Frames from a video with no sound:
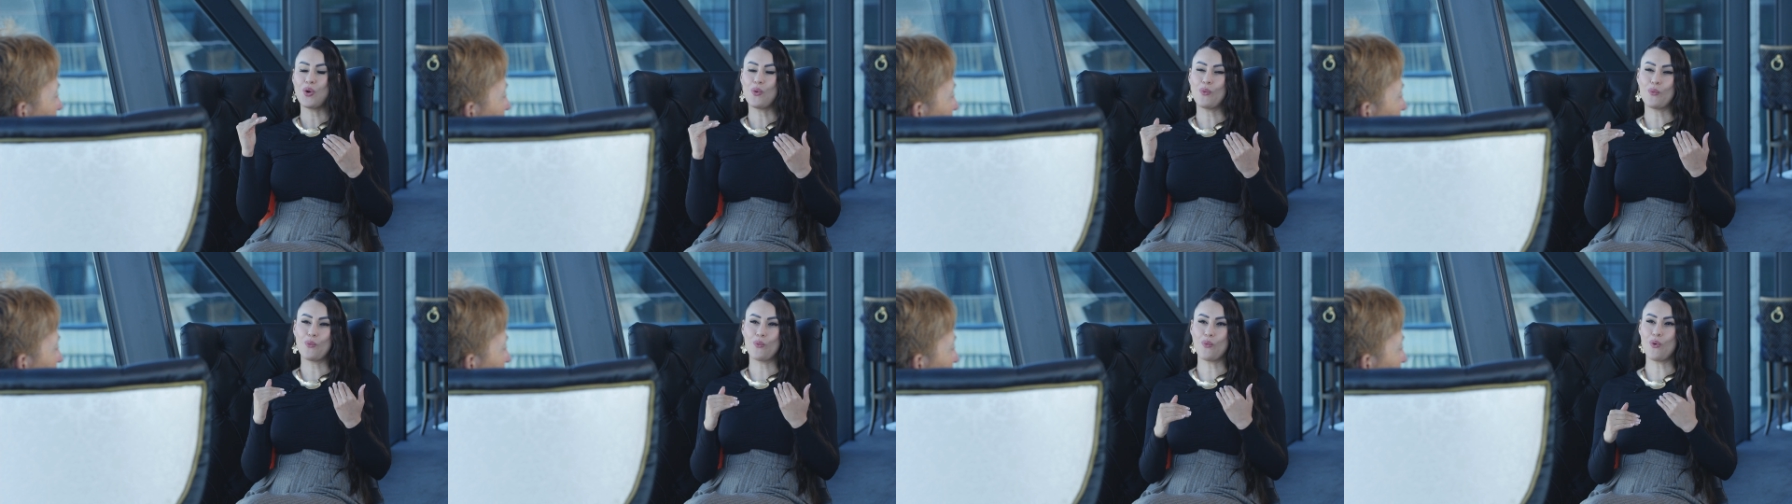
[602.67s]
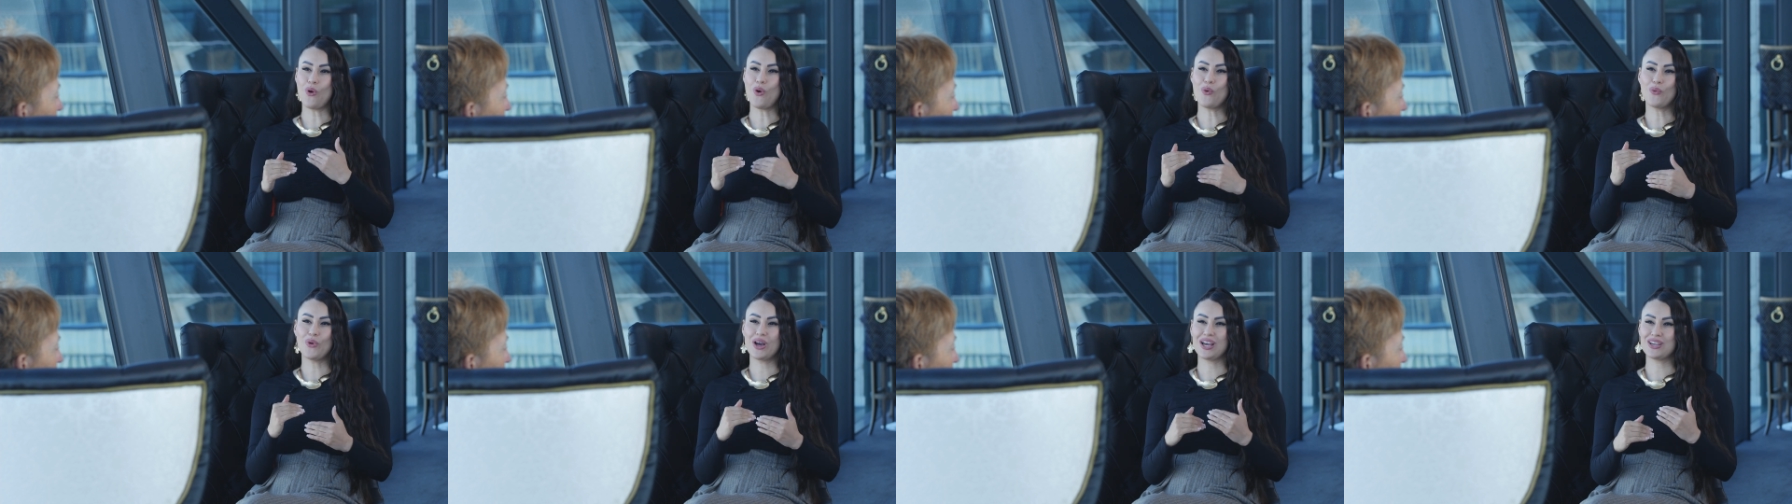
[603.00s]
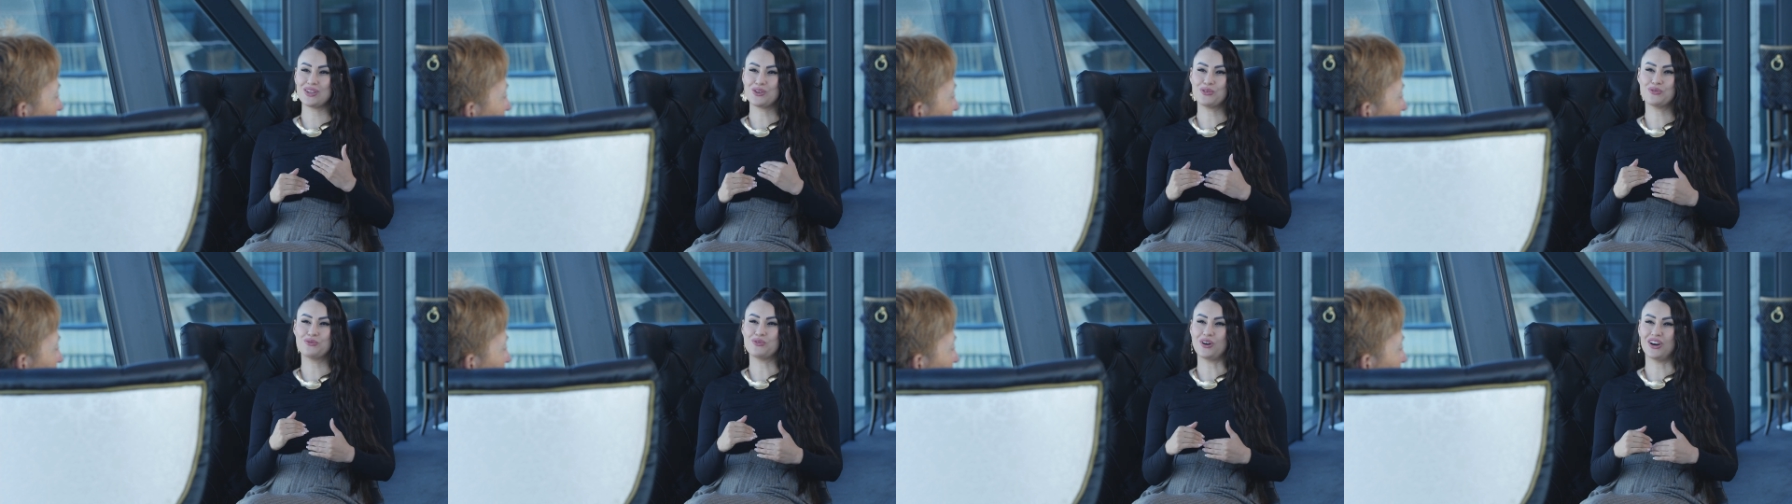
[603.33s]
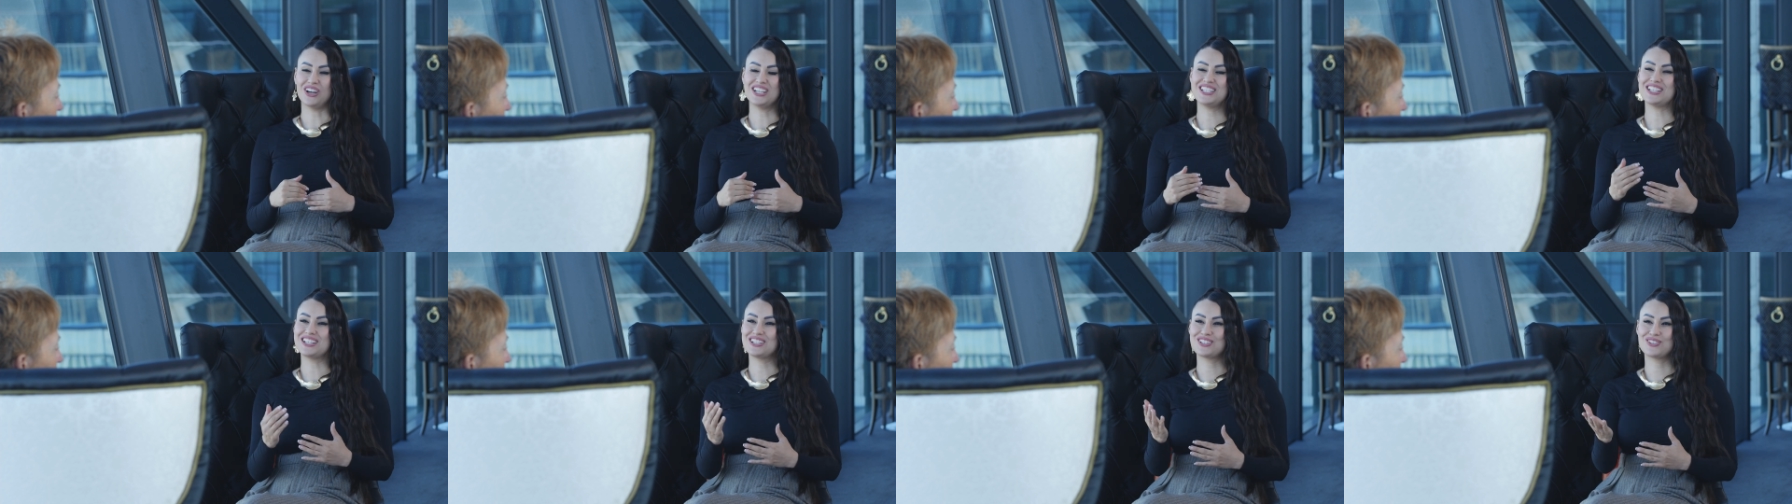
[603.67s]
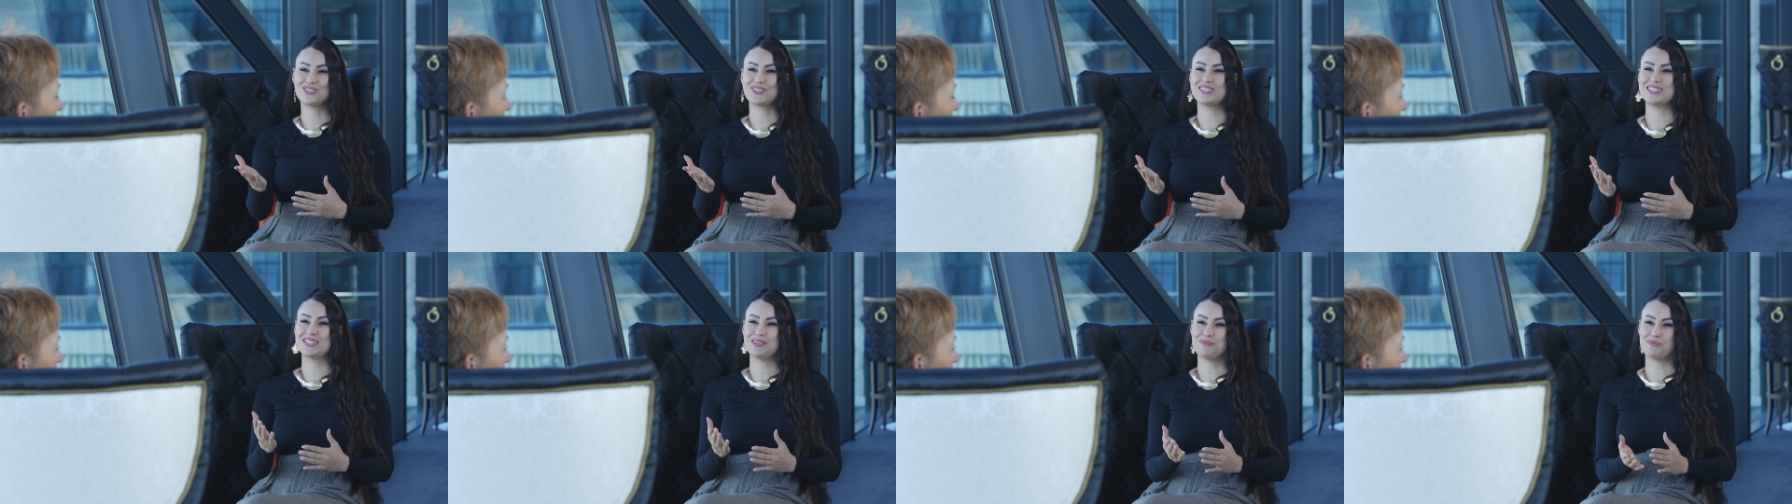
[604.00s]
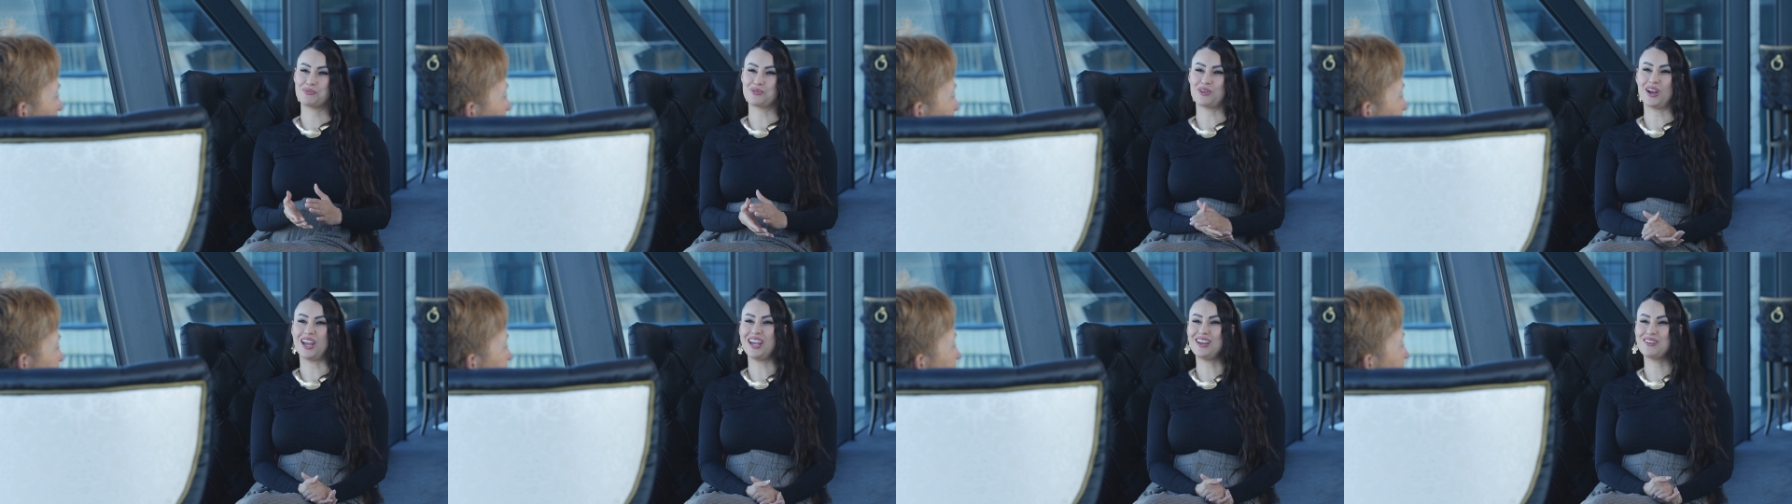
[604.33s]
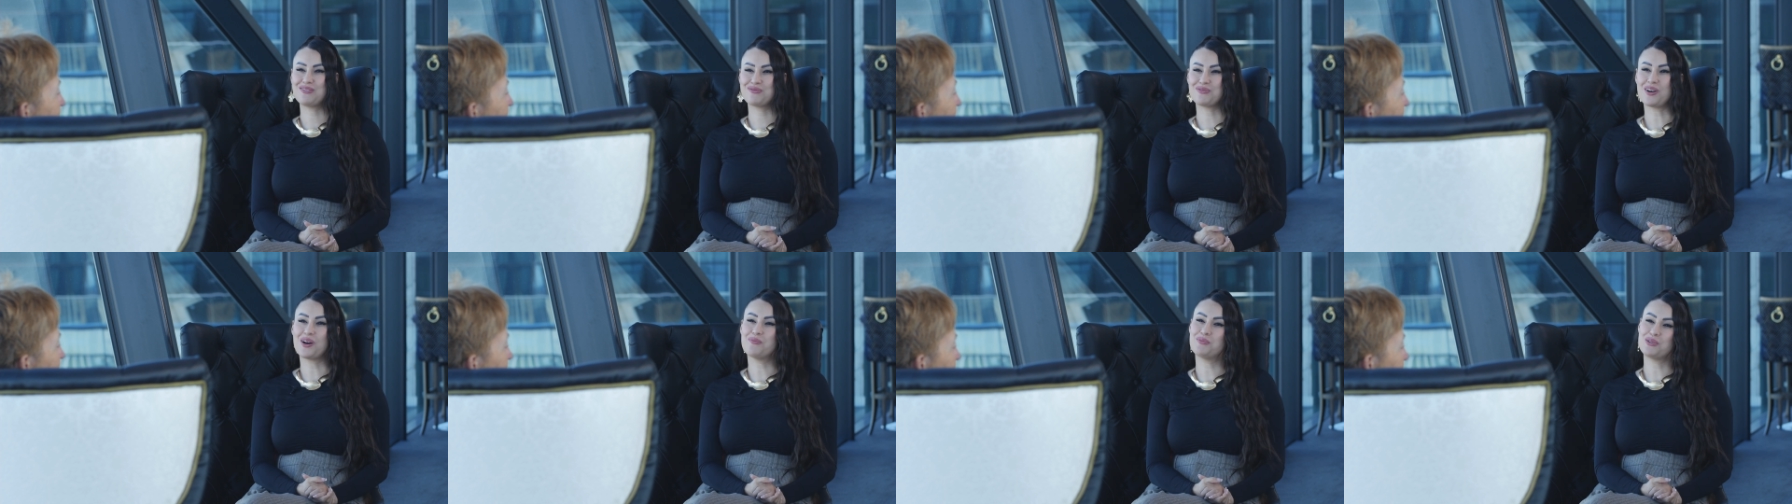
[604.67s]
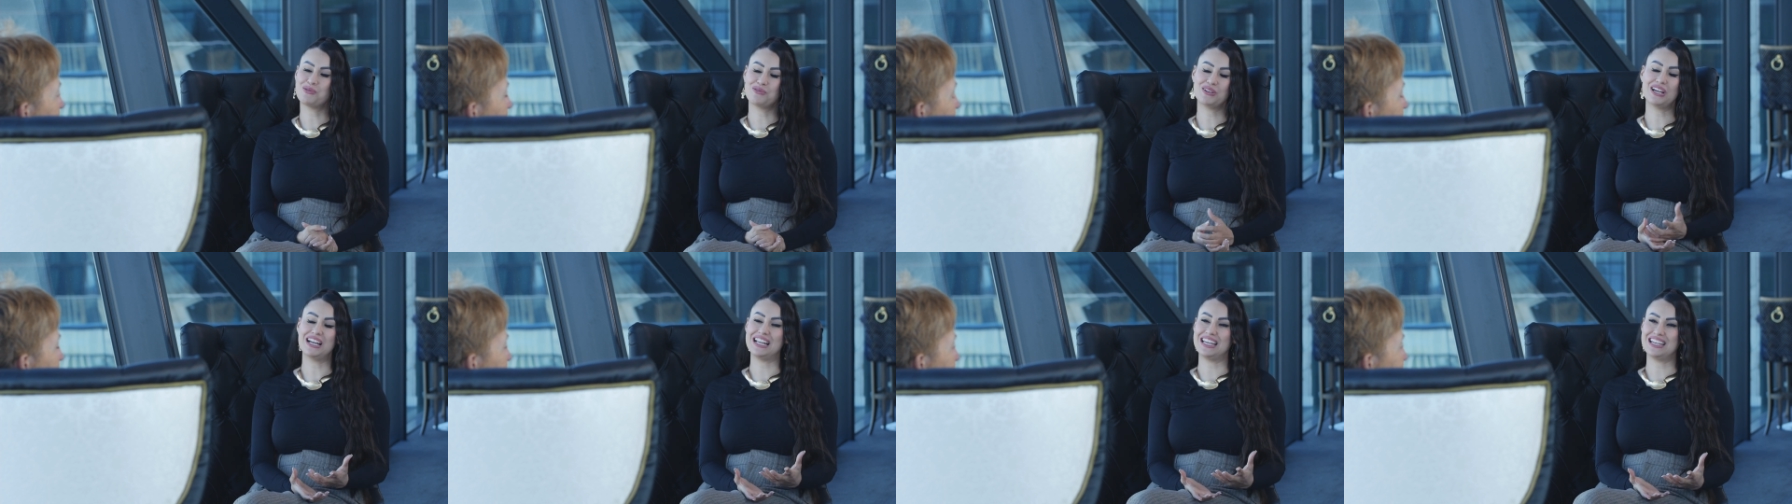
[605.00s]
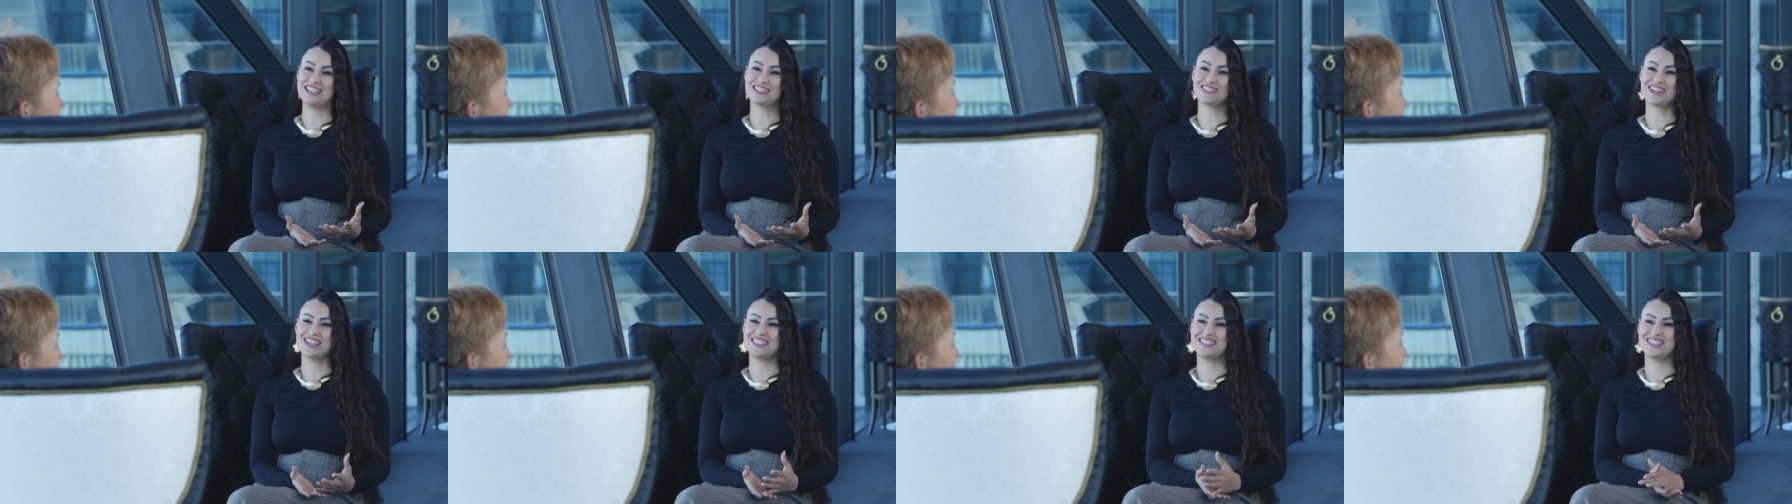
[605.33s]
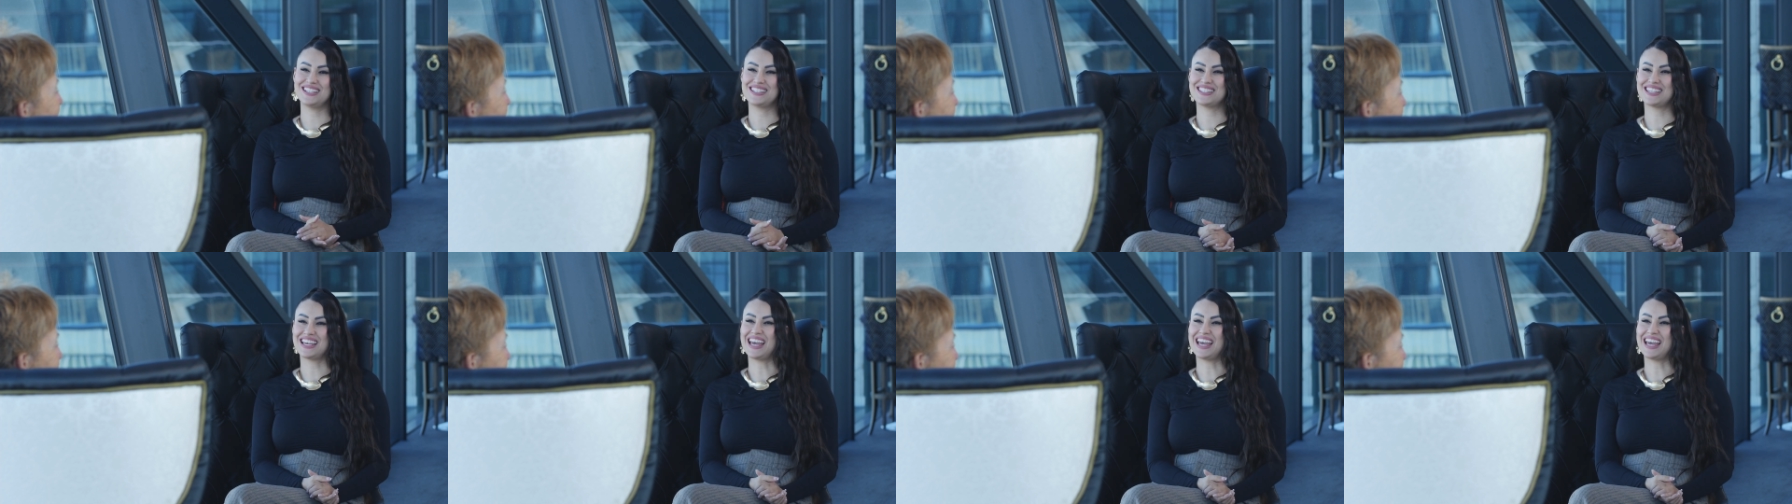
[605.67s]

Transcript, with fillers: What were your findings, just in brief? Yes. I'd be really interested yes.